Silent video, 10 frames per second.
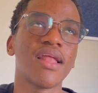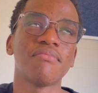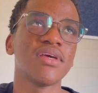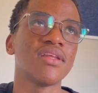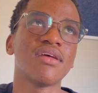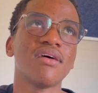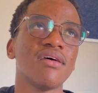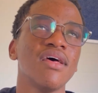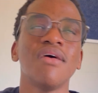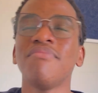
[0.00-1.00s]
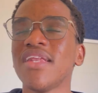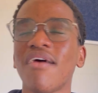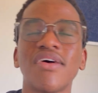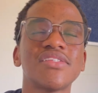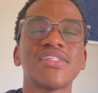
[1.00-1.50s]
I mean, I
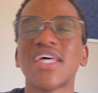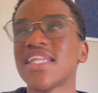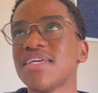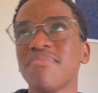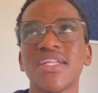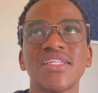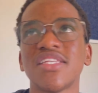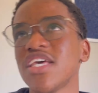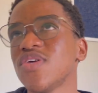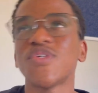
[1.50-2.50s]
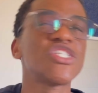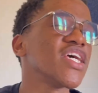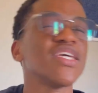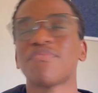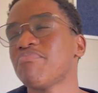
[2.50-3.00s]
want to study medicine
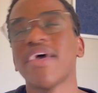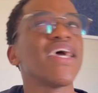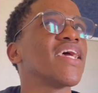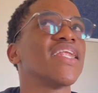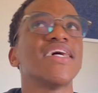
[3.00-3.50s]
AUJ pel.